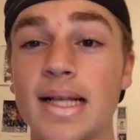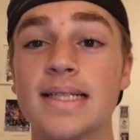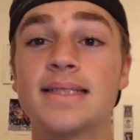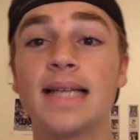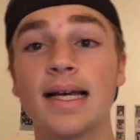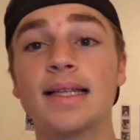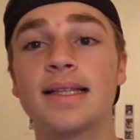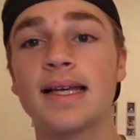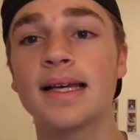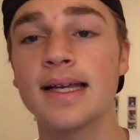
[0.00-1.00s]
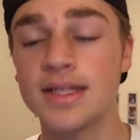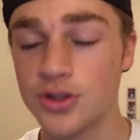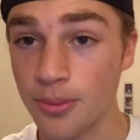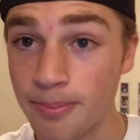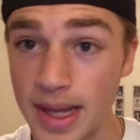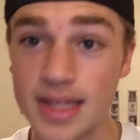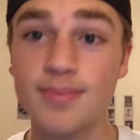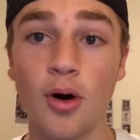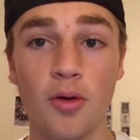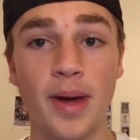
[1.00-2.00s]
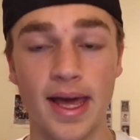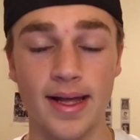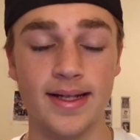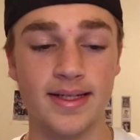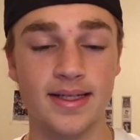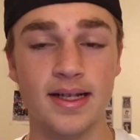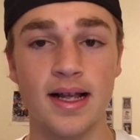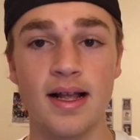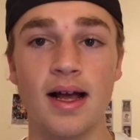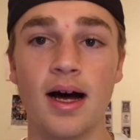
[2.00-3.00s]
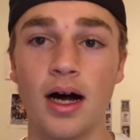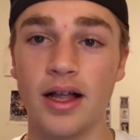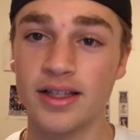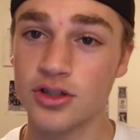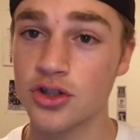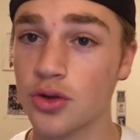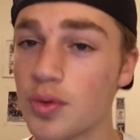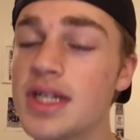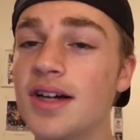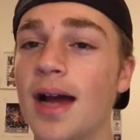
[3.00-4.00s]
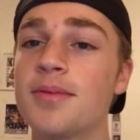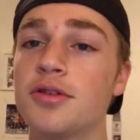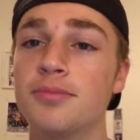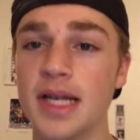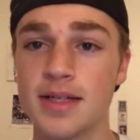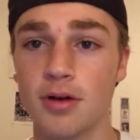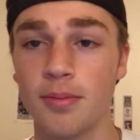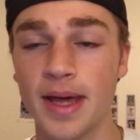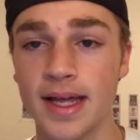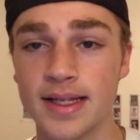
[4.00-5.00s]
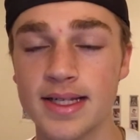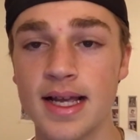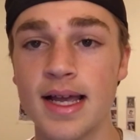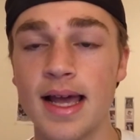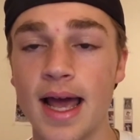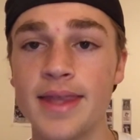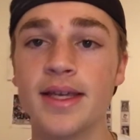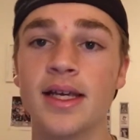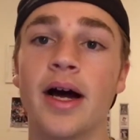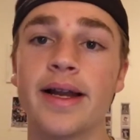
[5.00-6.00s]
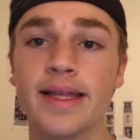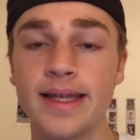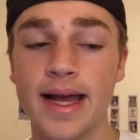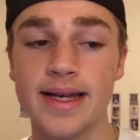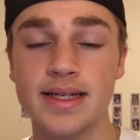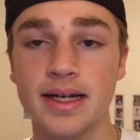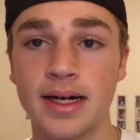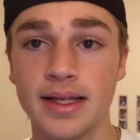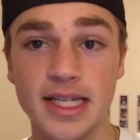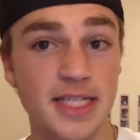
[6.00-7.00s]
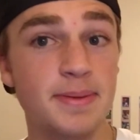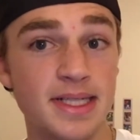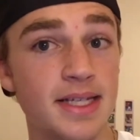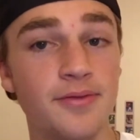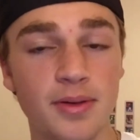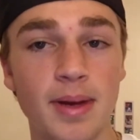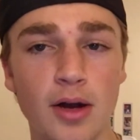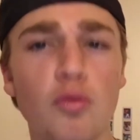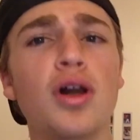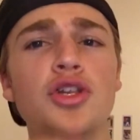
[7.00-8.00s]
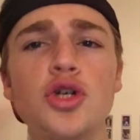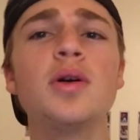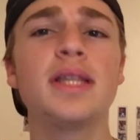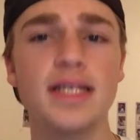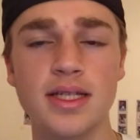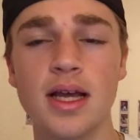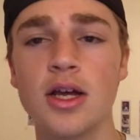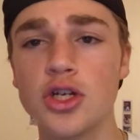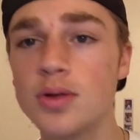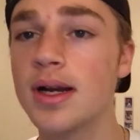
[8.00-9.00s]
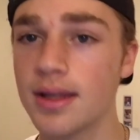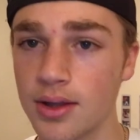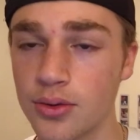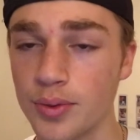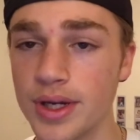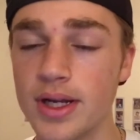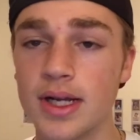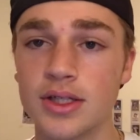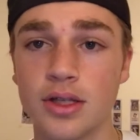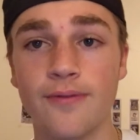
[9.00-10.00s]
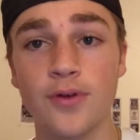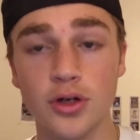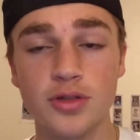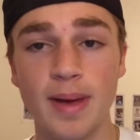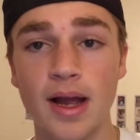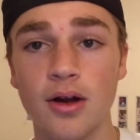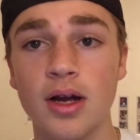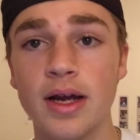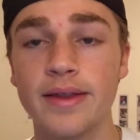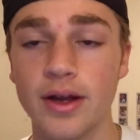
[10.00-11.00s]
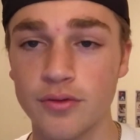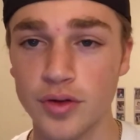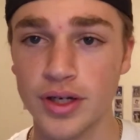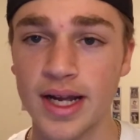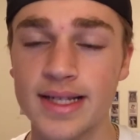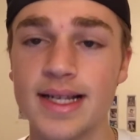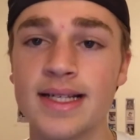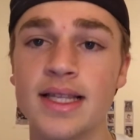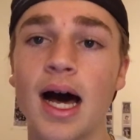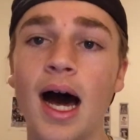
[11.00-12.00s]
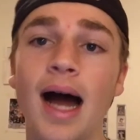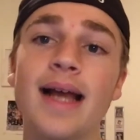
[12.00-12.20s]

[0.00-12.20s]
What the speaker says: Second thing is your baseball pants. I think there's three types of baseball pants, and you gotta get the specific pair. Two out of the three. So the first pair that are really nice is the high